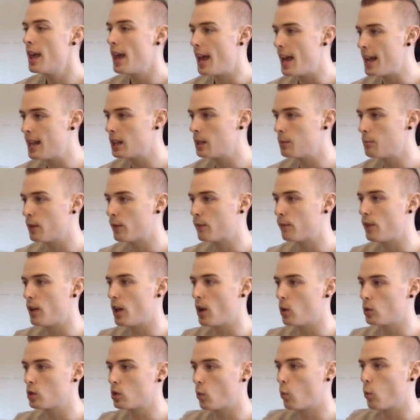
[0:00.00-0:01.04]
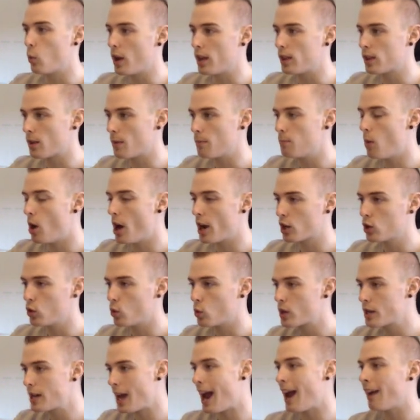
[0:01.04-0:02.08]
in the midfield with Michael
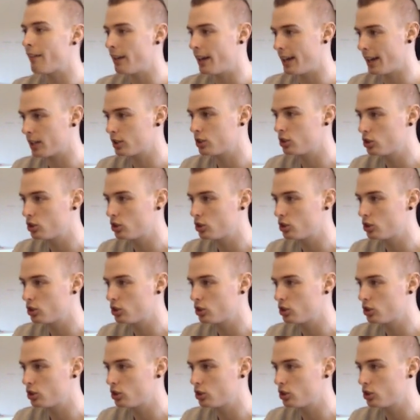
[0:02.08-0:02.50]
Carrick.